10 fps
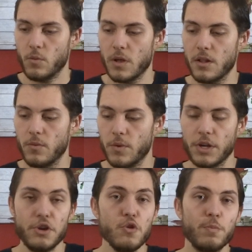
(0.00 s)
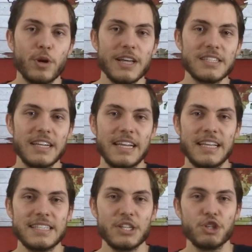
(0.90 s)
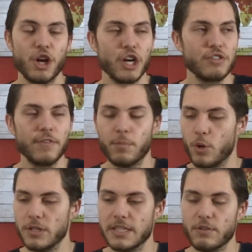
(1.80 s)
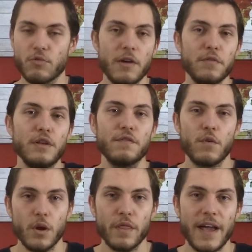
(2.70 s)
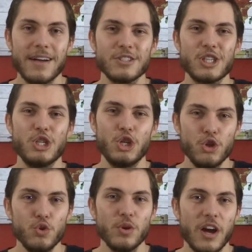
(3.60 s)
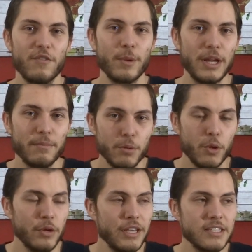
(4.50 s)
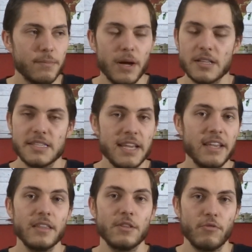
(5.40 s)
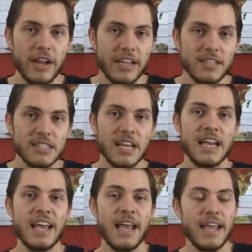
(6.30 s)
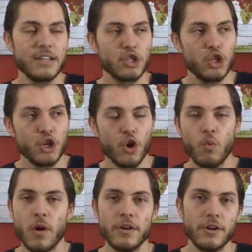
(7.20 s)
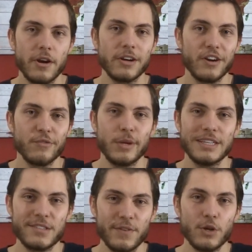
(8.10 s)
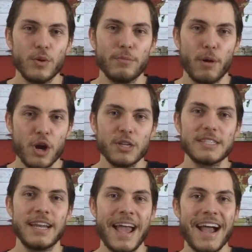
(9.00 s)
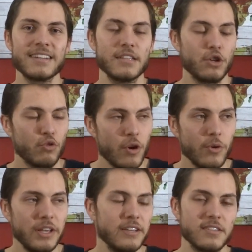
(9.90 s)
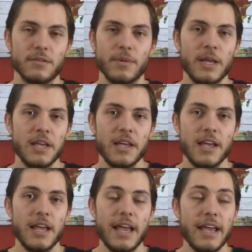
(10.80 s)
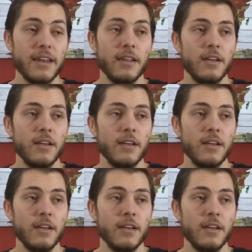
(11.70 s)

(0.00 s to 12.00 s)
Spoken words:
Well, when a new president is in charge of appointing roughly 4,000 new government employees upon taking the reins, it's no wonder our government is filled with partisan hacks and cronyism. And